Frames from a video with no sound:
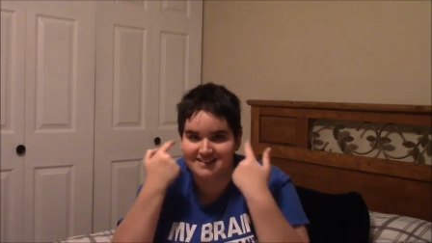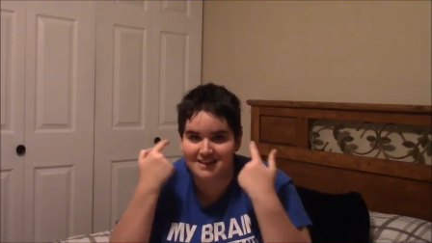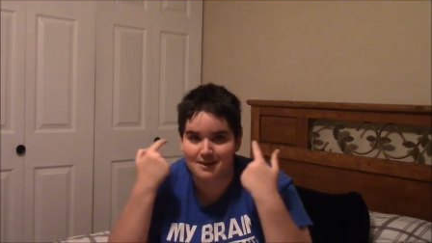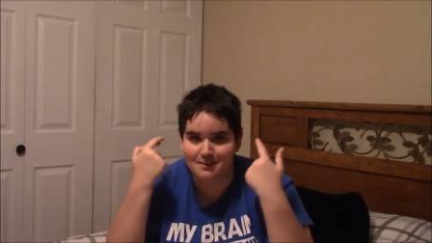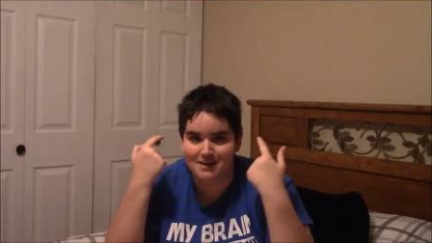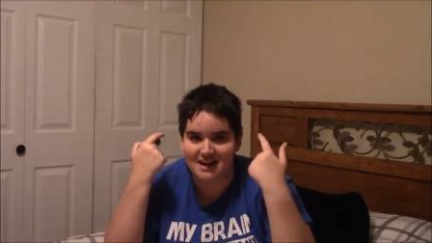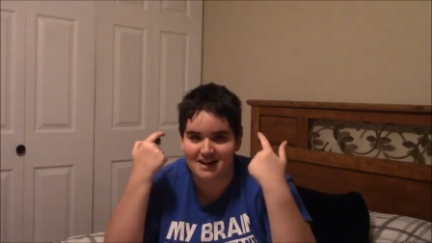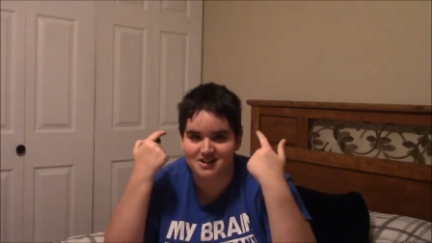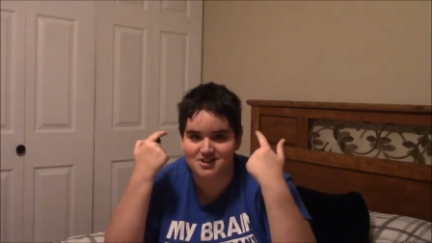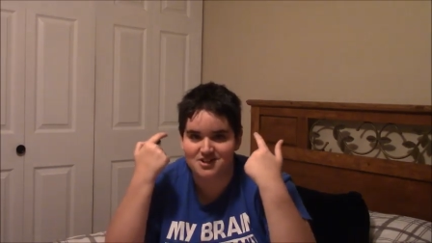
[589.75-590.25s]
They
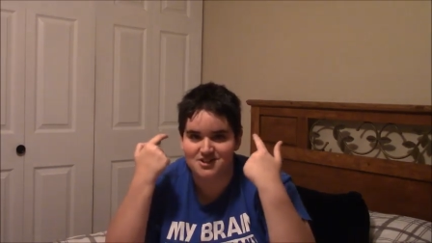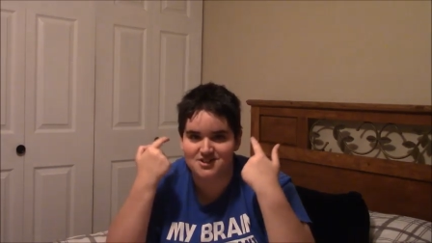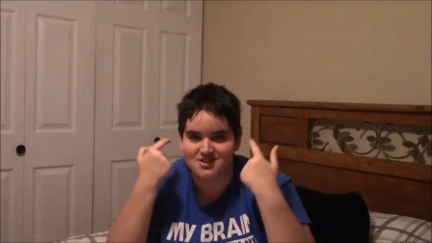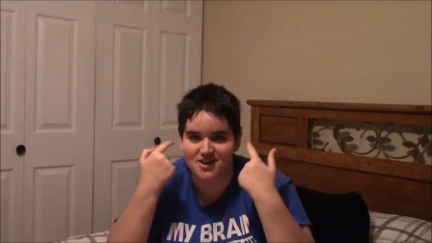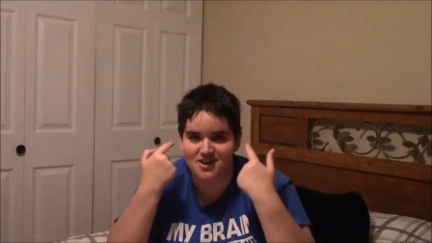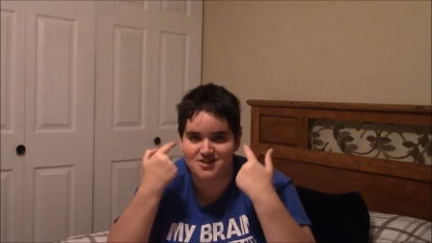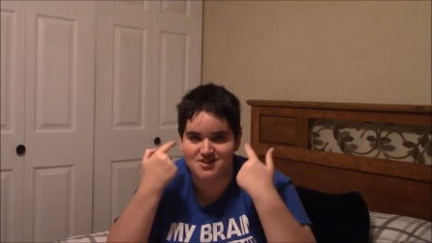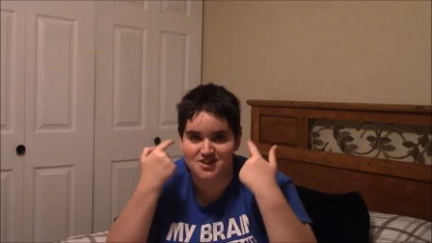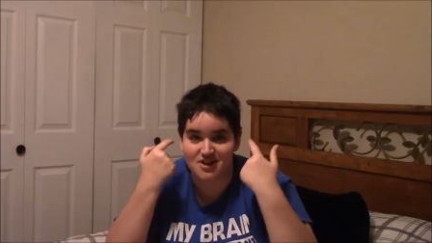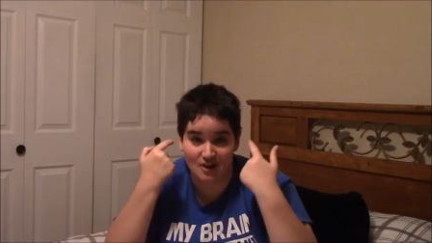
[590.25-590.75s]
would actually
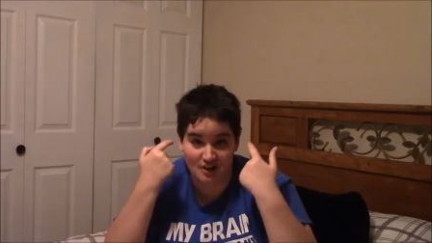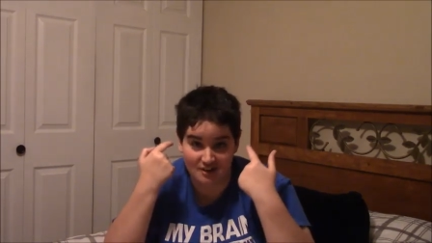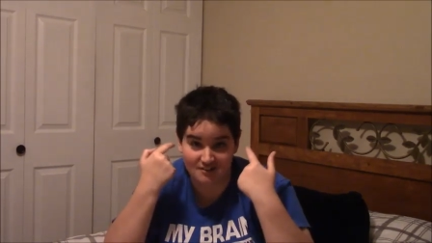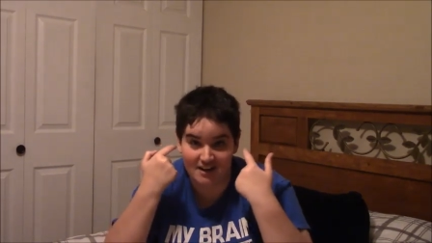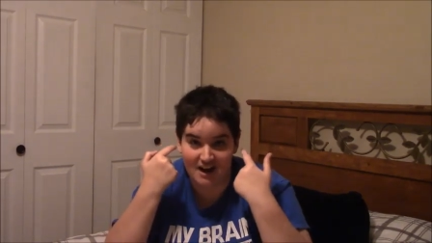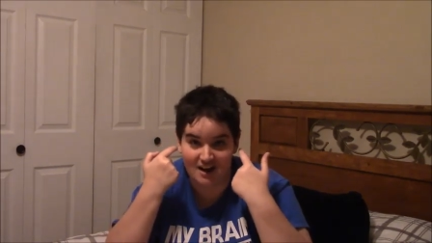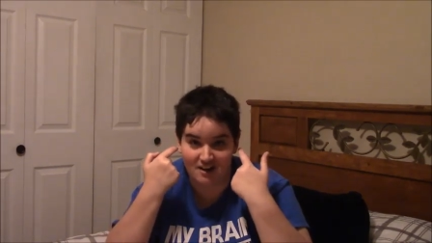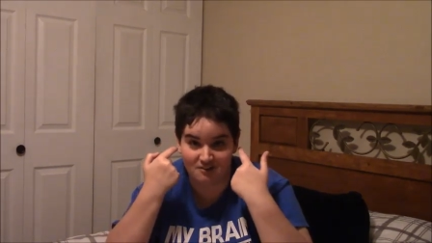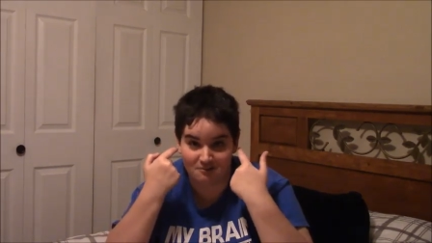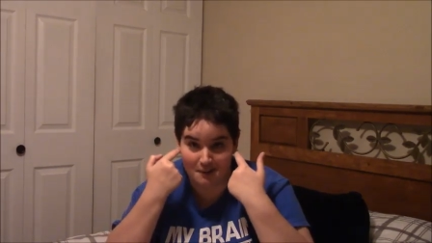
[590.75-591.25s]
start to curve
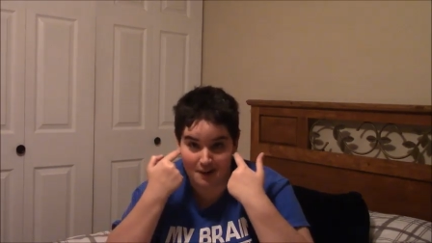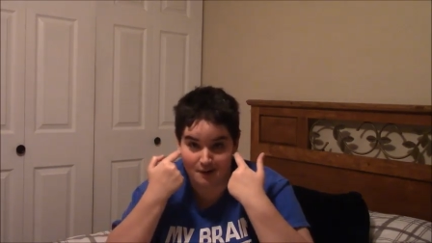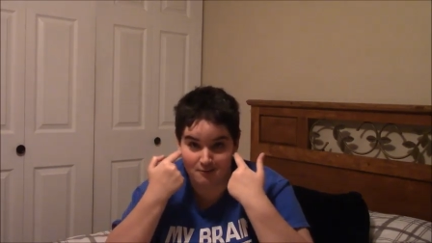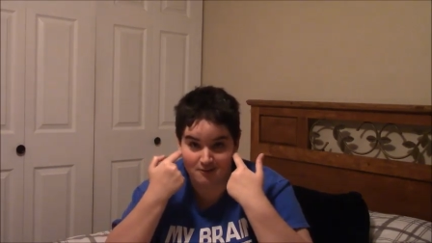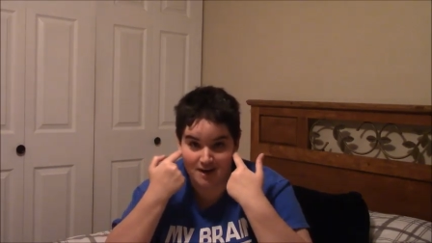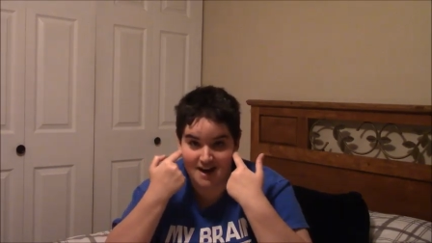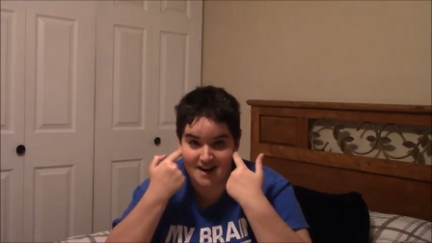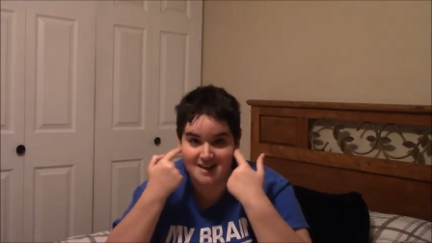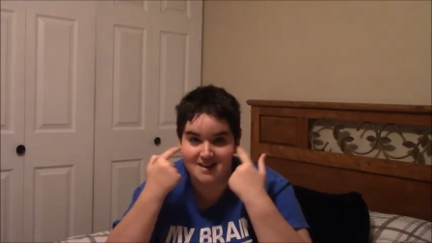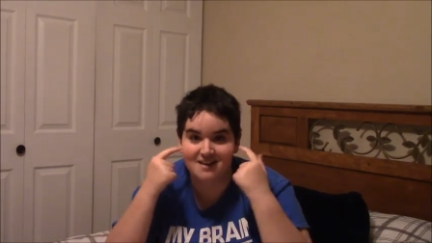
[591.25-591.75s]
out about
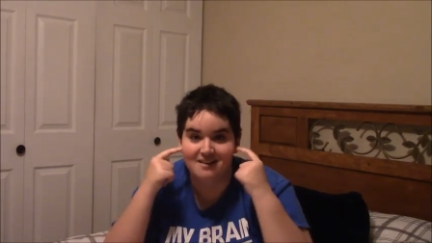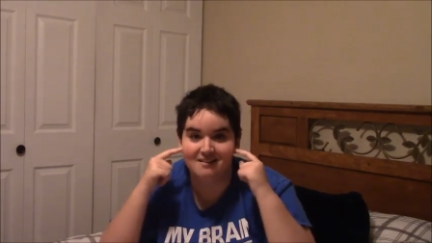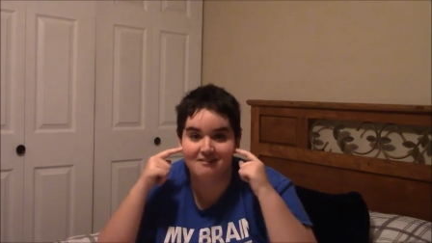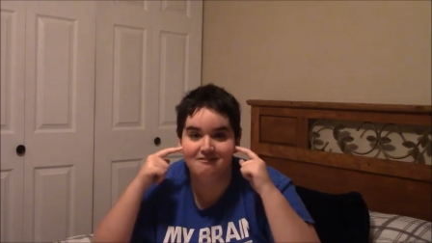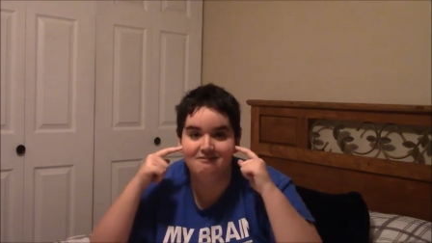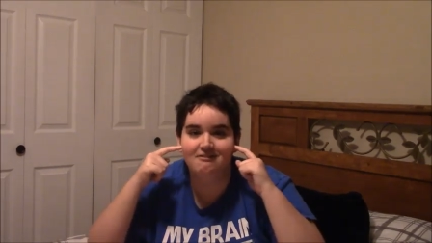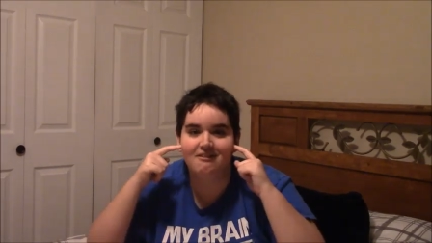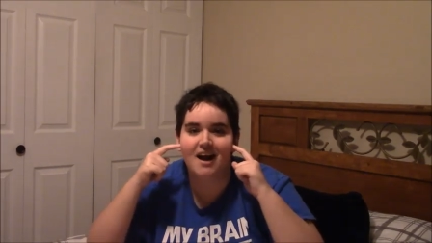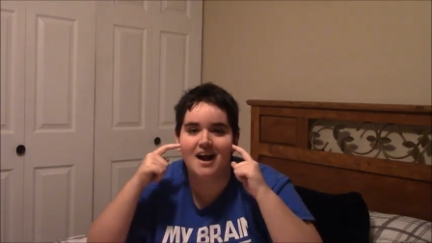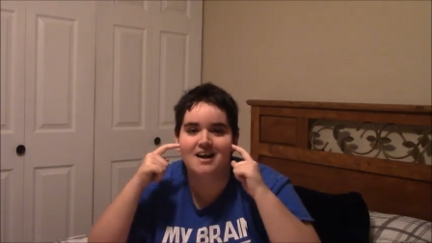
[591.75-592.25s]
right,
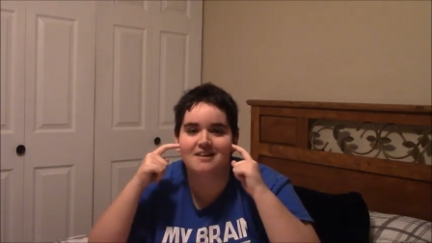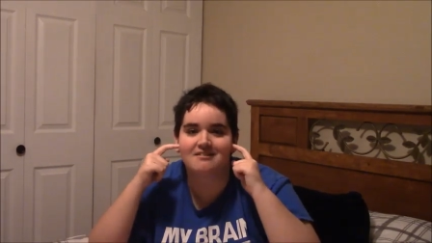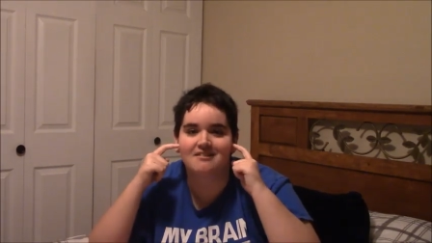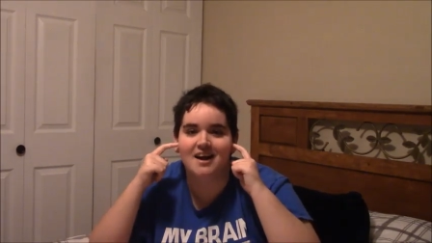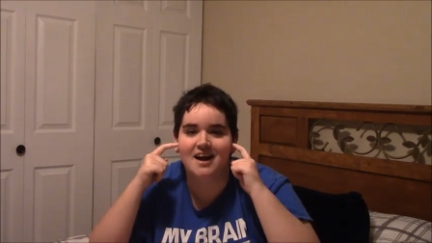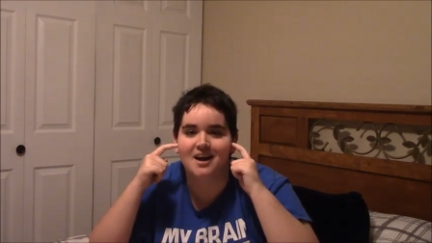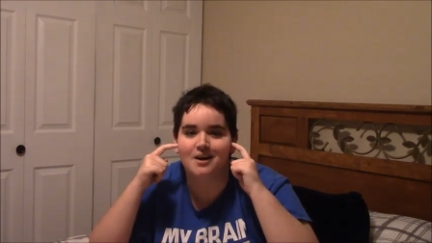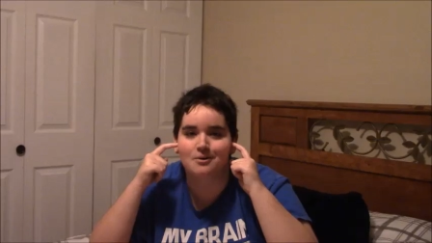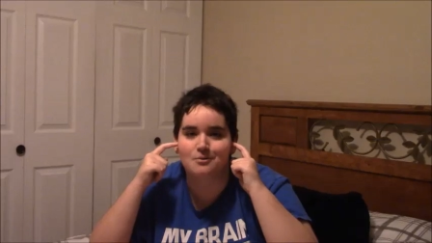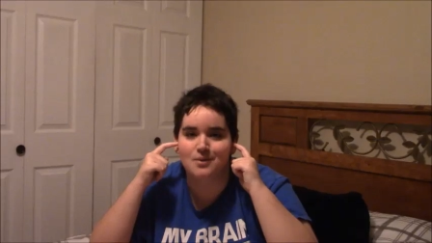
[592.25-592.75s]
right
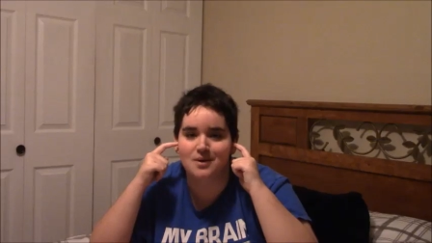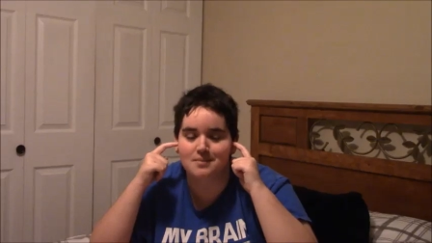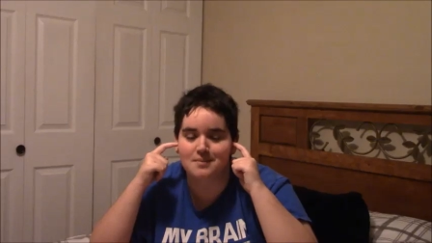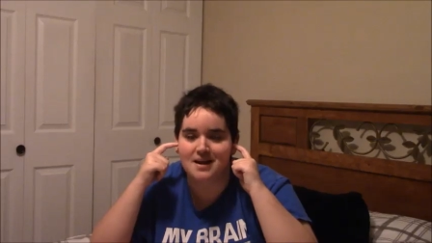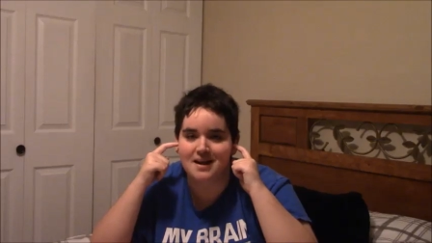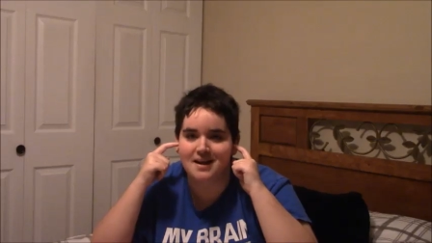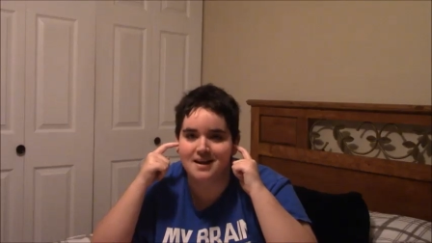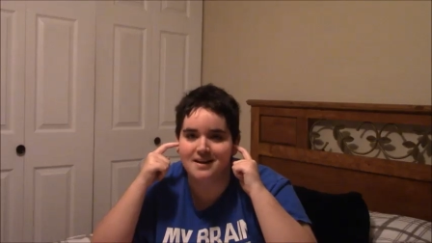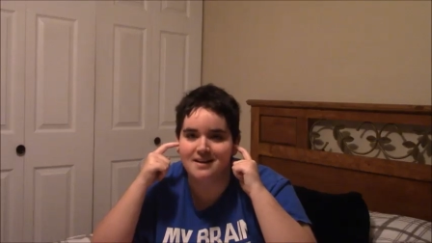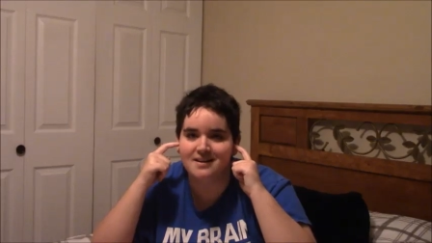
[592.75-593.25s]
around where
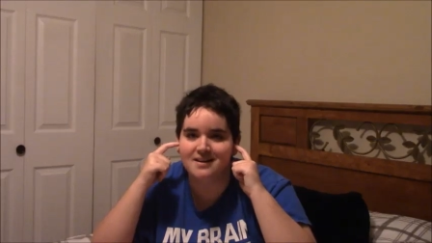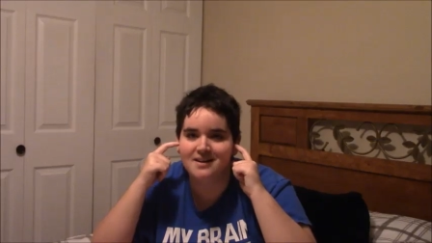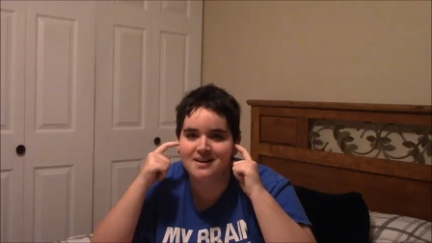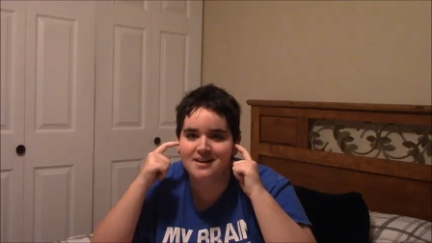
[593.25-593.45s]
my